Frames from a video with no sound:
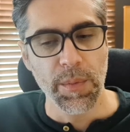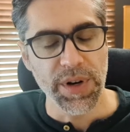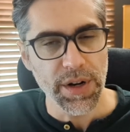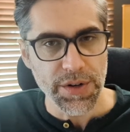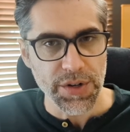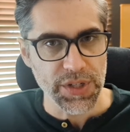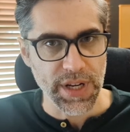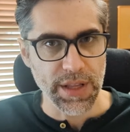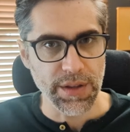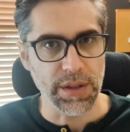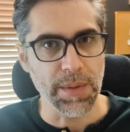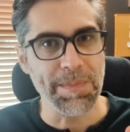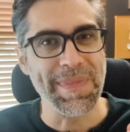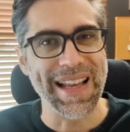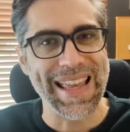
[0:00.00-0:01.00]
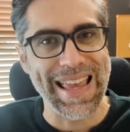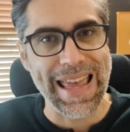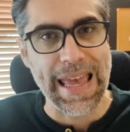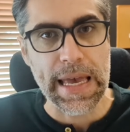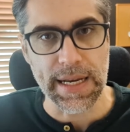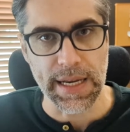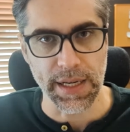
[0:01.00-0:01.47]
understand that the
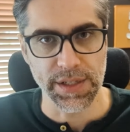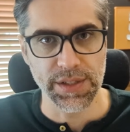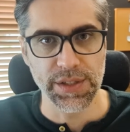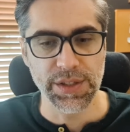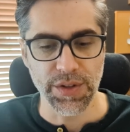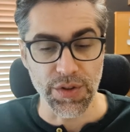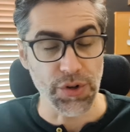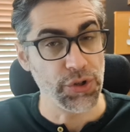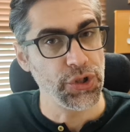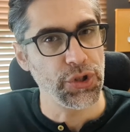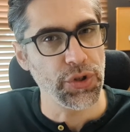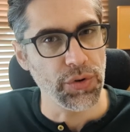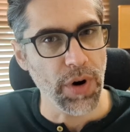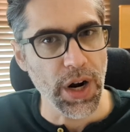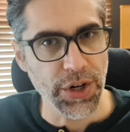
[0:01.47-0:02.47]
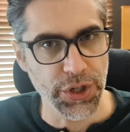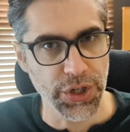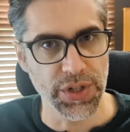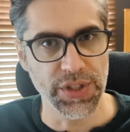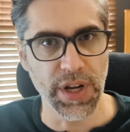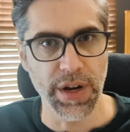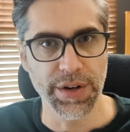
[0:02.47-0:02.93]
mechanics, the
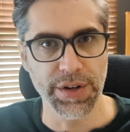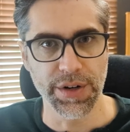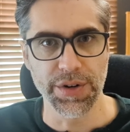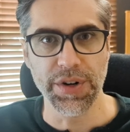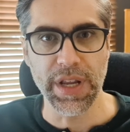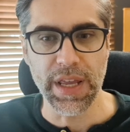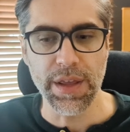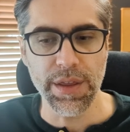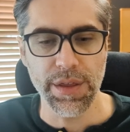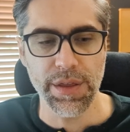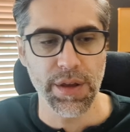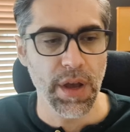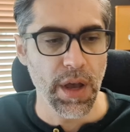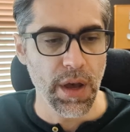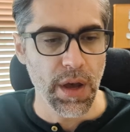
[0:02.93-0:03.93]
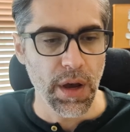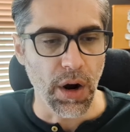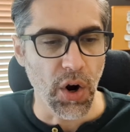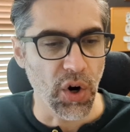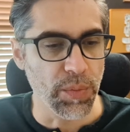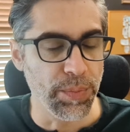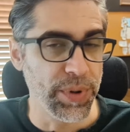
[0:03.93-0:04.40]
structures underneath,
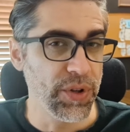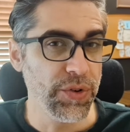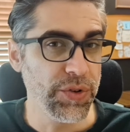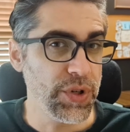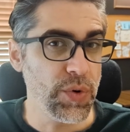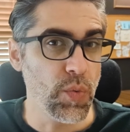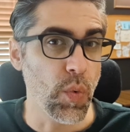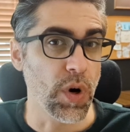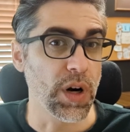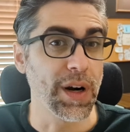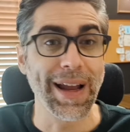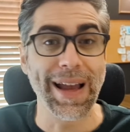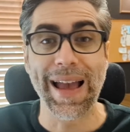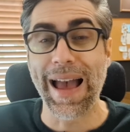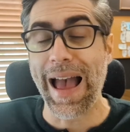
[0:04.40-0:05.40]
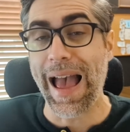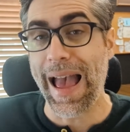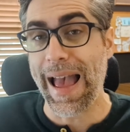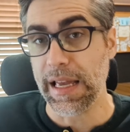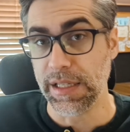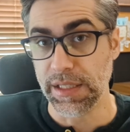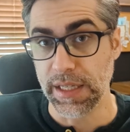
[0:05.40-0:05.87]
are built to work
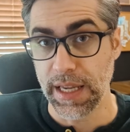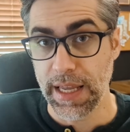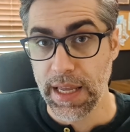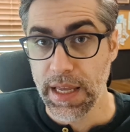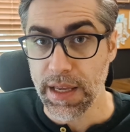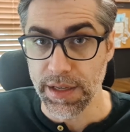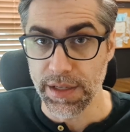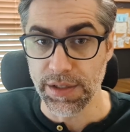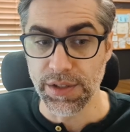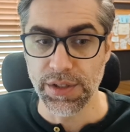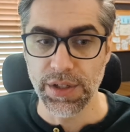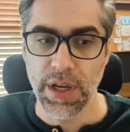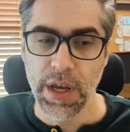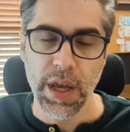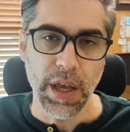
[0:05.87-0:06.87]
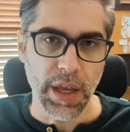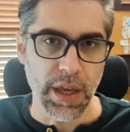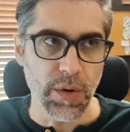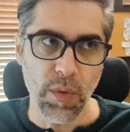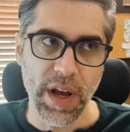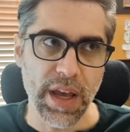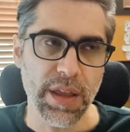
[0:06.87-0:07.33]
as is
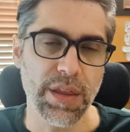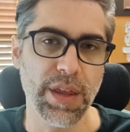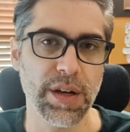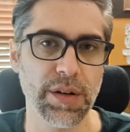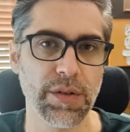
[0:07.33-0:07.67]
in a way that